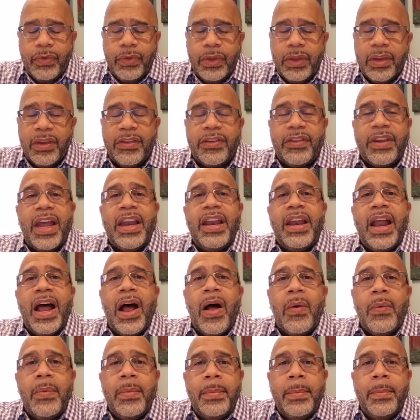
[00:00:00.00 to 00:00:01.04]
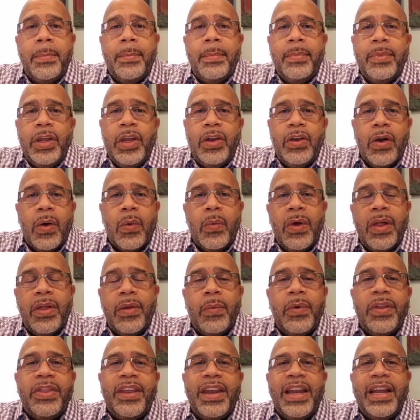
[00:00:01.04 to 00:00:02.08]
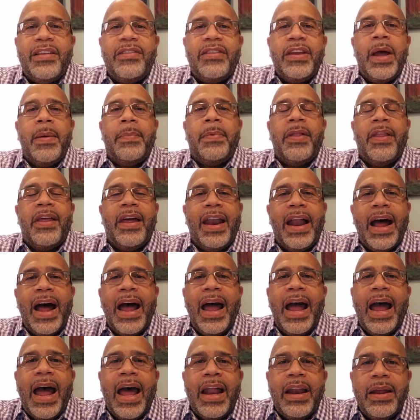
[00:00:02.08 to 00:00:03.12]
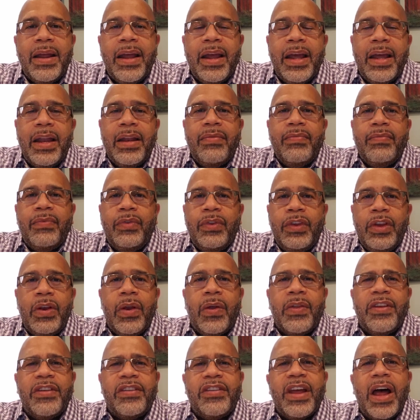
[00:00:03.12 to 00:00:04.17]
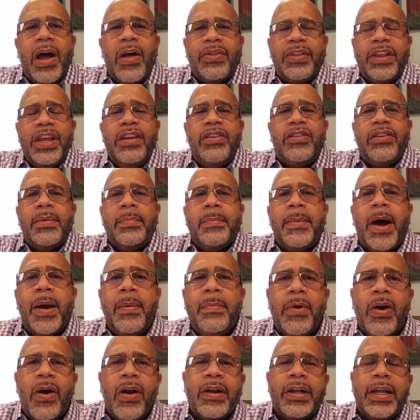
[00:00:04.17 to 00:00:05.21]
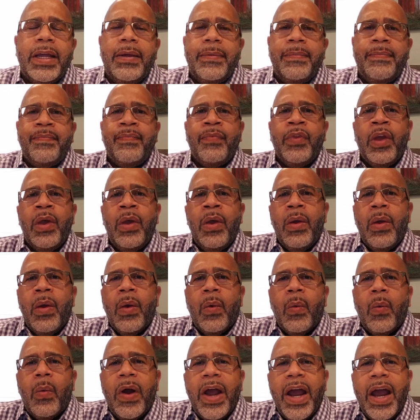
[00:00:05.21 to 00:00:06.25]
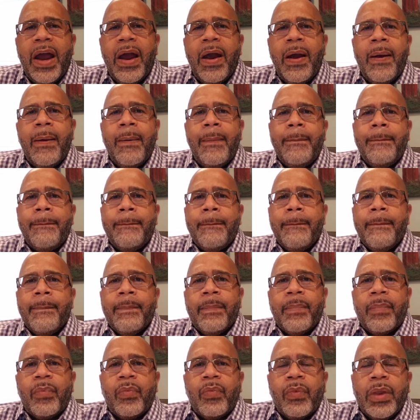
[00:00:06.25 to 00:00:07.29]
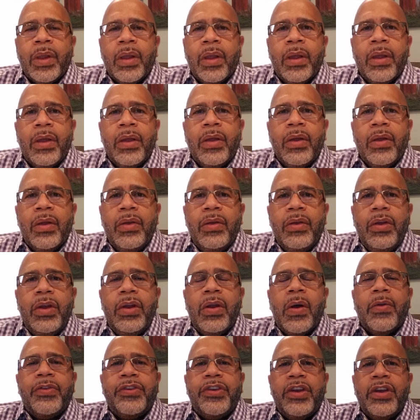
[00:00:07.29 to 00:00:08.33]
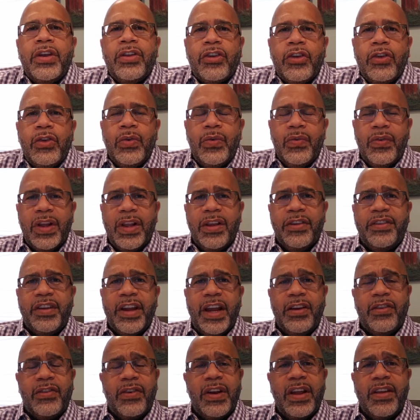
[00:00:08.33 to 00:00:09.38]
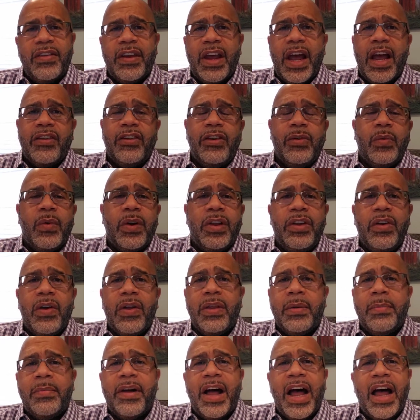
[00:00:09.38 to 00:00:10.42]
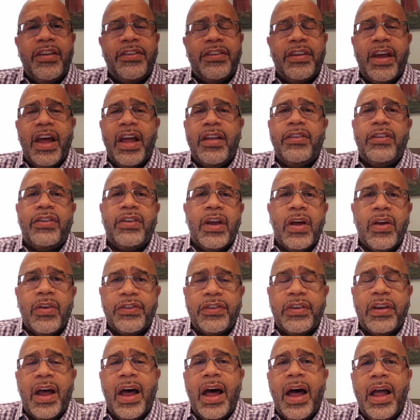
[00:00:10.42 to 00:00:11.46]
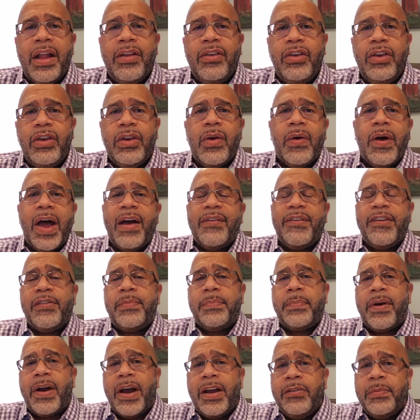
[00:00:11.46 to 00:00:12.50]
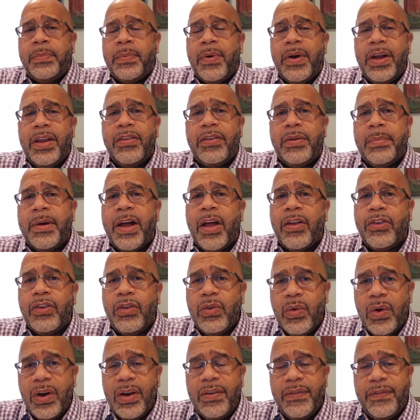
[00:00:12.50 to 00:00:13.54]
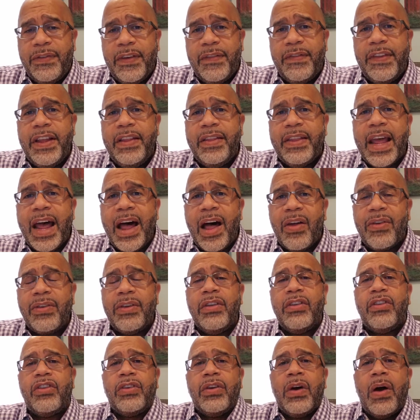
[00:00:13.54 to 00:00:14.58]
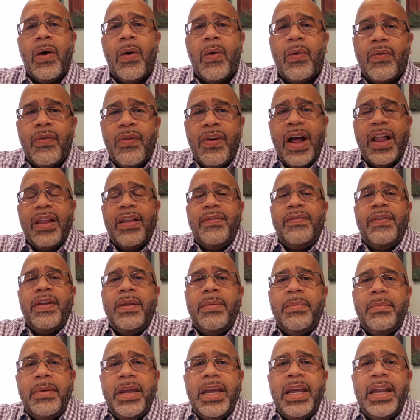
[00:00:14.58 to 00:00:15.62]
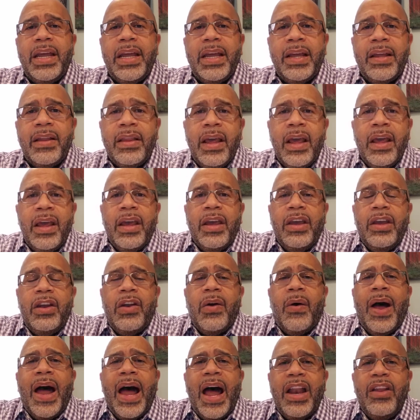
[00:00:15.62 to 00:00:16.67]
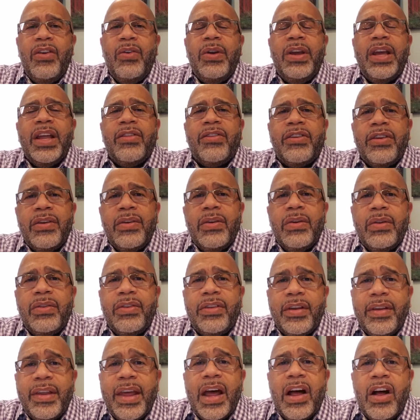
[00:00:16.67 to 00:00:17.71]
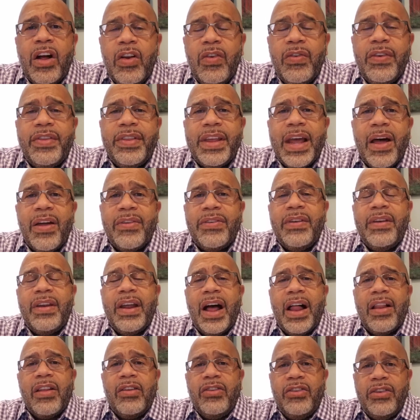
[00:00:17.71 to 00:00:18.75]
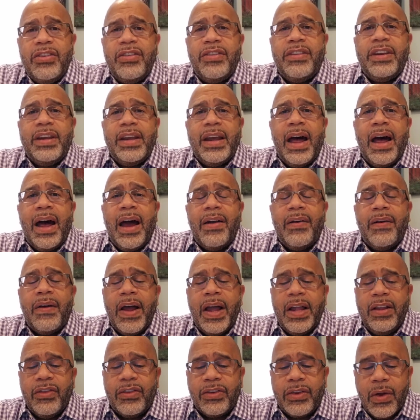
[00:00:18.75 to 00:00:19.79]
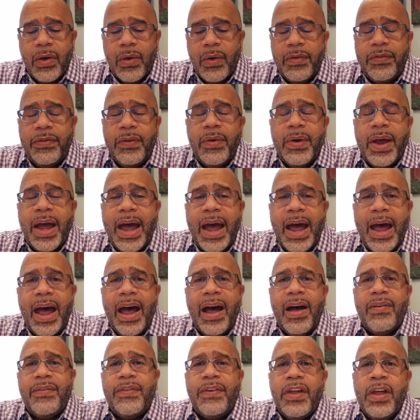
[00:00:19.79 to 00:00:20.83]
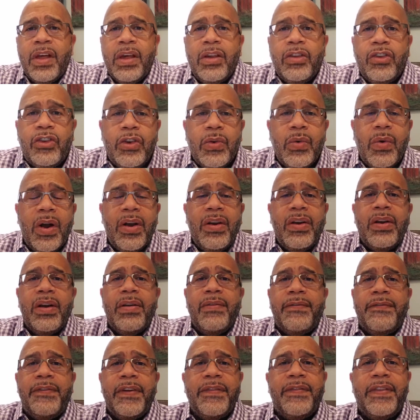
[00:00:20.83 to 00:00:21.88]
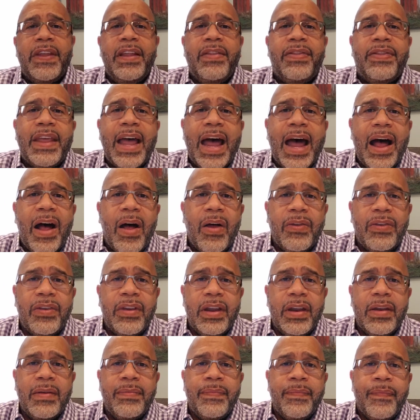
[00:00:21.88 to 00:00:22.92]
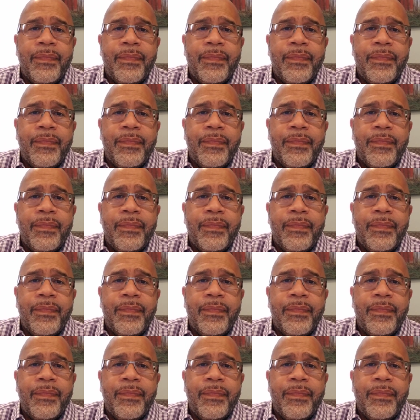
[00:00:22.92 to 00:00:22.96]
set it out, with an example that I had in the Southeast in my market, where, to do real estate transactions, whether you're on the buy side, sell side, average price point is about $250,000. So relevant meaning, how do you get to that $100,000 GCI, right? So if you have $250,000,